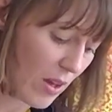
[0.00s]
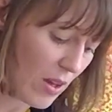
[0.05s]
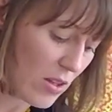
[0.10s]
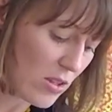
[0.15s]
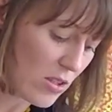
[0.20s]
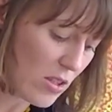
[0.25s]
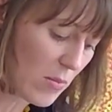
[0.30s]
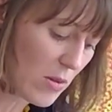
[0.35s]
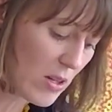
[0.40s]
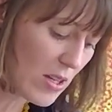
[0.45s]

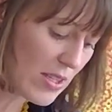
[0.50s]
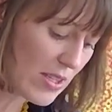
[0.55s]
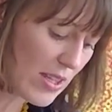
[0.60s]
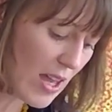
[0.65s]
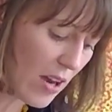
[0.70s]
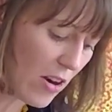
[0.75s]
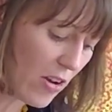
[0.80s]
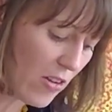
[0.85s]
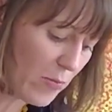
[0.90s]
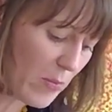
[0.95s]
So I'm going to
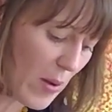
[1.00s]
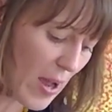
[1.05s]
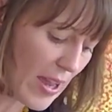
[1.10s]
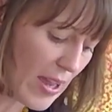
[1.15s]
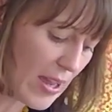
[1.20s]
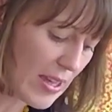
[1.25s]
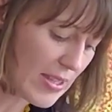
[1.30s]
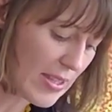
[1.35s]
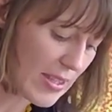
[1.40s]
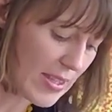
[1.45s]
start off by
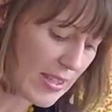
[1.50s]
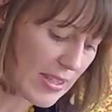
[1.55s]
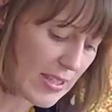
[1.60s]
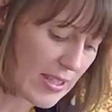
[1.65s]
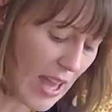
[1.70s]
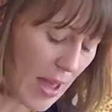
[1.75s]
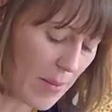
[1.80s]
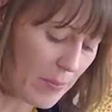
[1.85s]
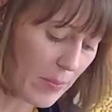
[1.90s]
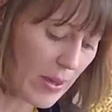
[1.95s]

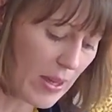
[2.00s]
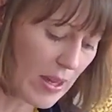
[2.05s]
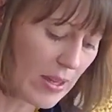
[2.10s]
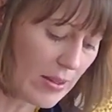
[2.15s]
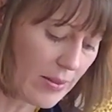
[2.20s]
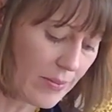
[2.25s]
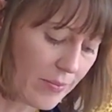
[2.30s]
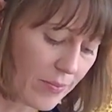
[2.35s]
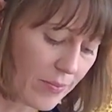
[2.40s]
stamping.